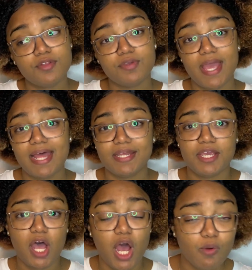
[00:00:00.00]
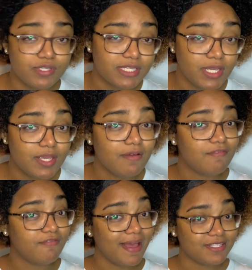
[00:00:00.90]
to get a housing
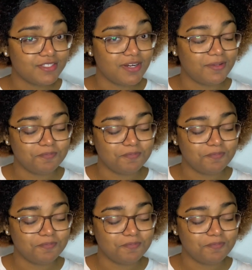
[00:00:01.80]
faster.